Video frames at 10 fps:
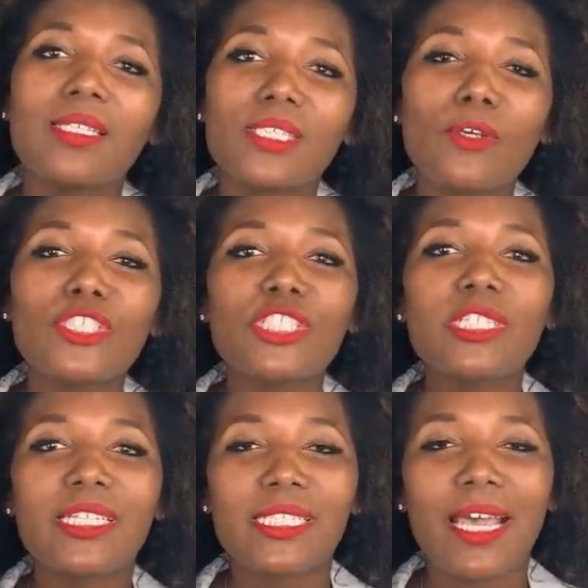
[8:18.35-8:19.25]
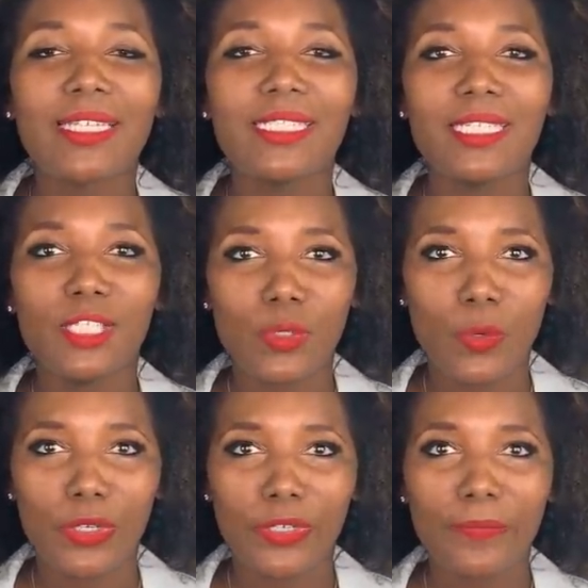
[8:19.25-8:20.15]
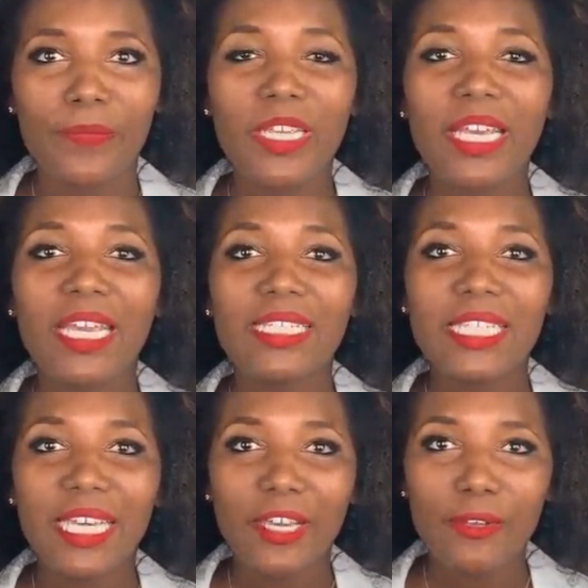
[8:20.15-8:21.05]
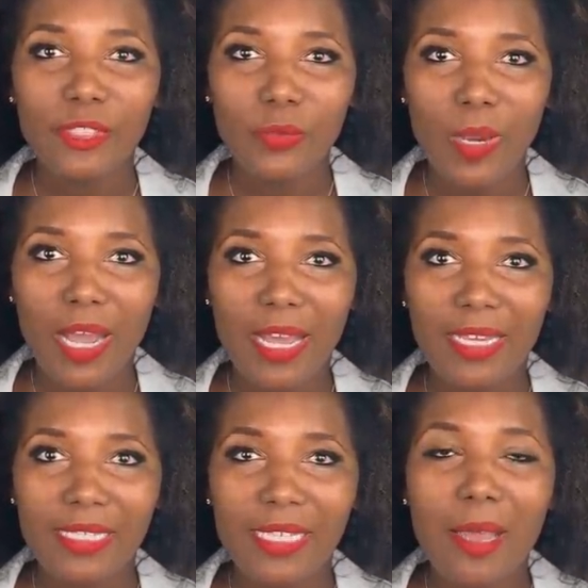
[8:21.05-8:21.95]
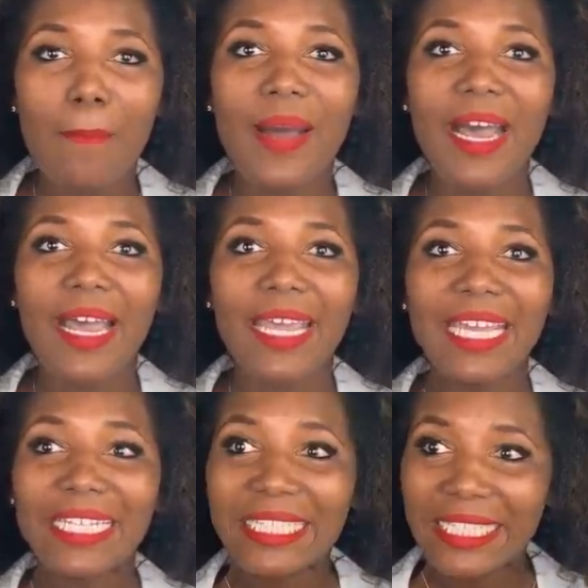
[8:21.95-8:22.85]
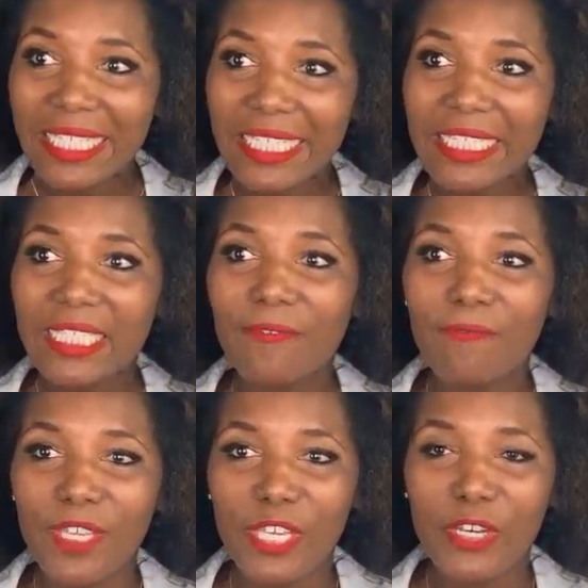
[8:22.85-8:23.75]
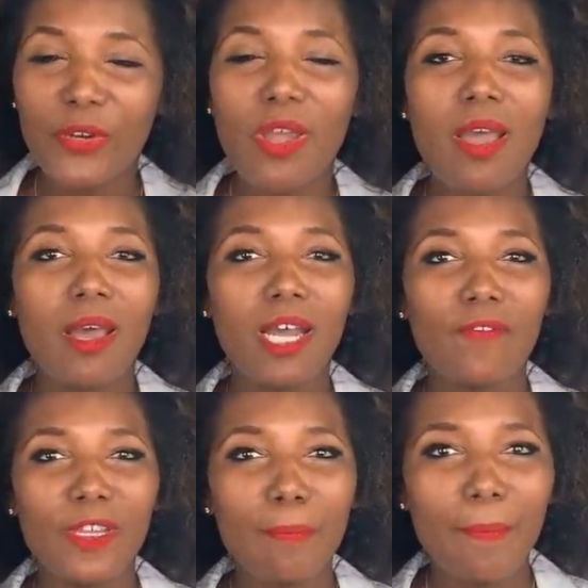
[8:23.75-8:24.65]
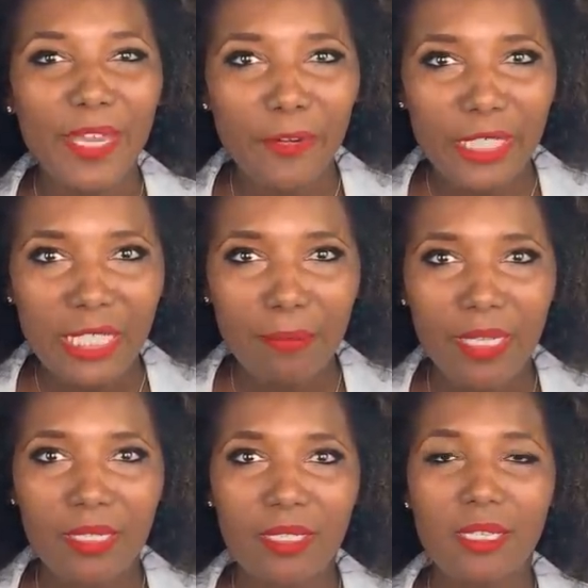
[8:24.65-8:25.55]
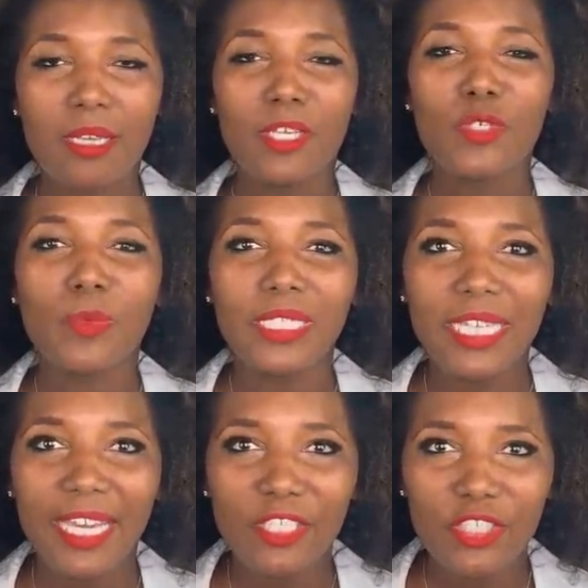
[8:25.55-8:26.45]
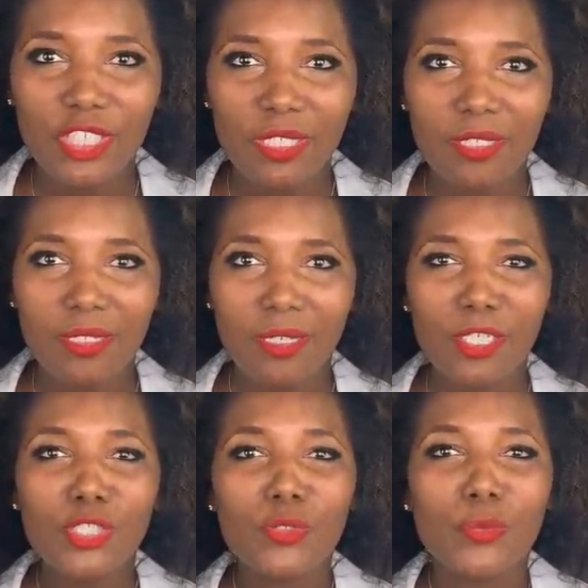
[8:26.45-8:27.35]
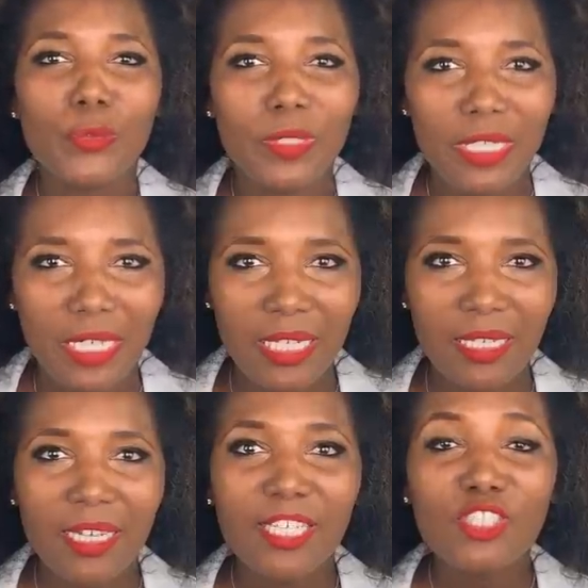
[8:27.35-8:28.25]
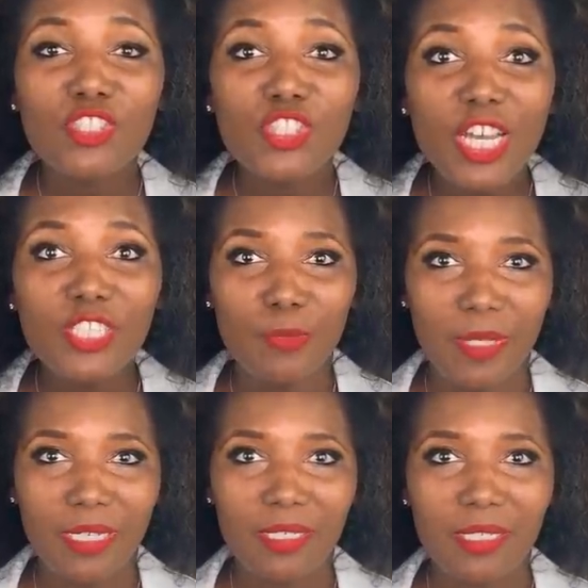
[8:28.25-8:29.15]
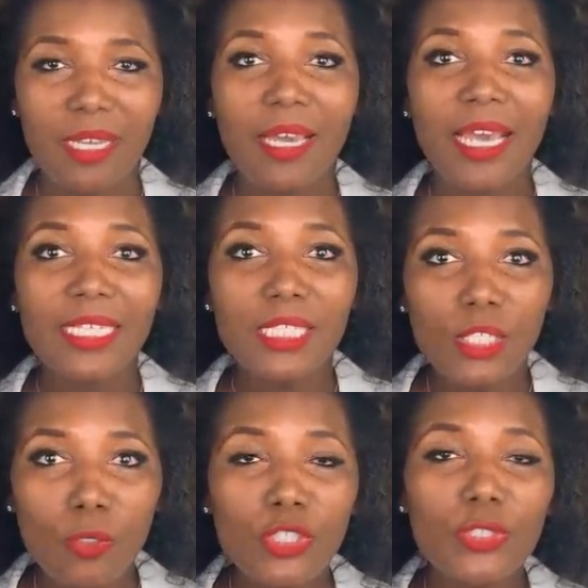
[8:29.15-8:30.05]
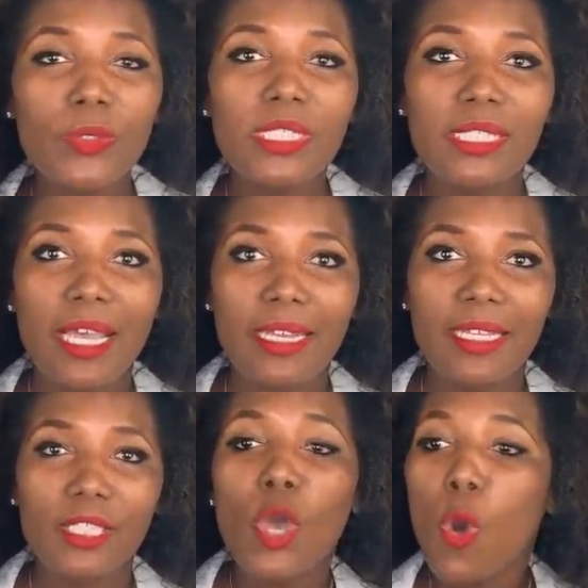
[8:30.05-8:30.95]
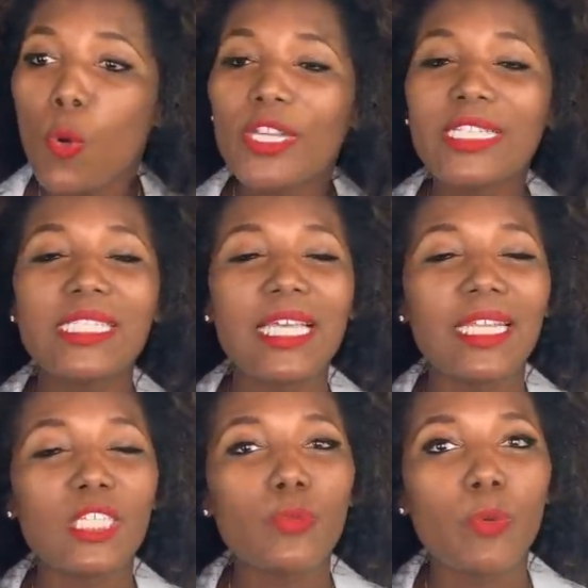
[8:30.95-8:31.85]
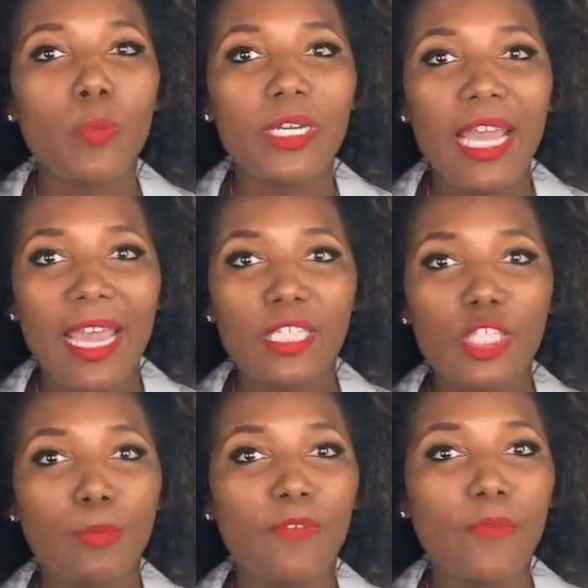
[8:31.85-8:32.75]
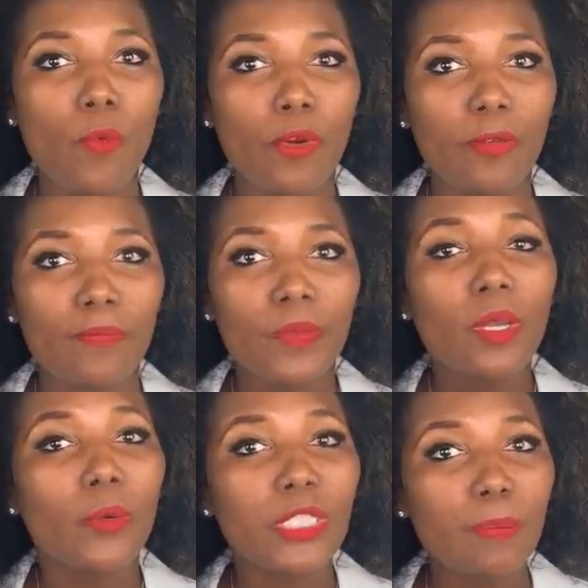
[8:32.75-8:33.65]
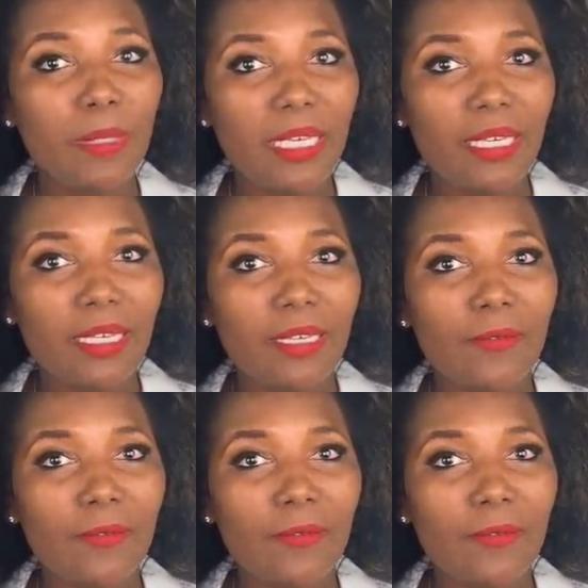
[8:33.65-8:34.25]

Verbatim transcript: Social anxiety disorder is characterized by an intense fear of embarrassment, humiliation, scrutiny, judgment in social settings or in settings where one has to perform or speak.